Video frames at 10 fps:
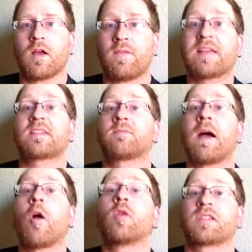This is
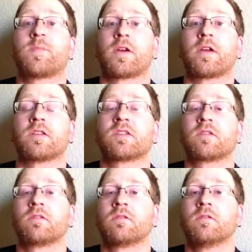my own experience.
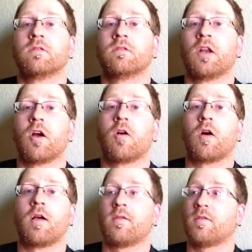You know,